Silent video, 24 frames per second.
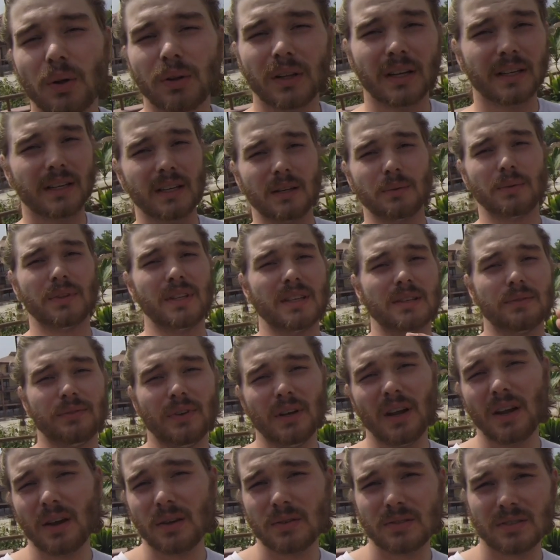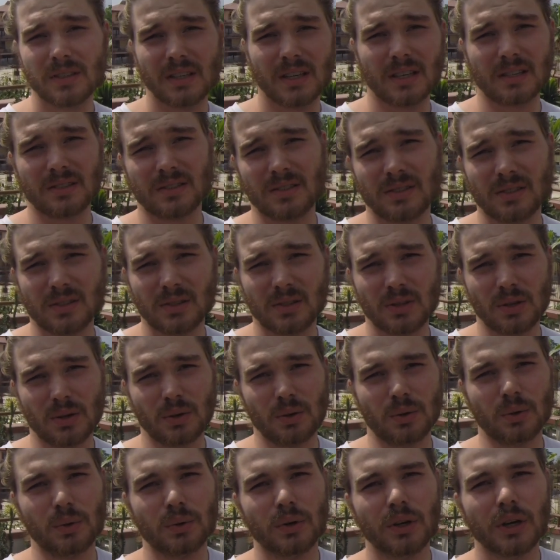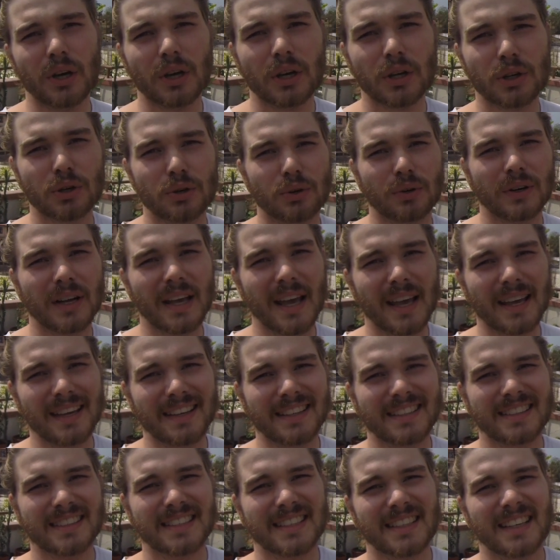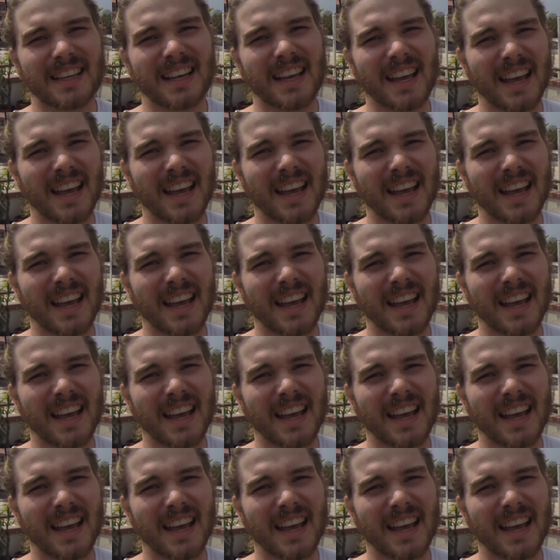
whole idea with these videos is to create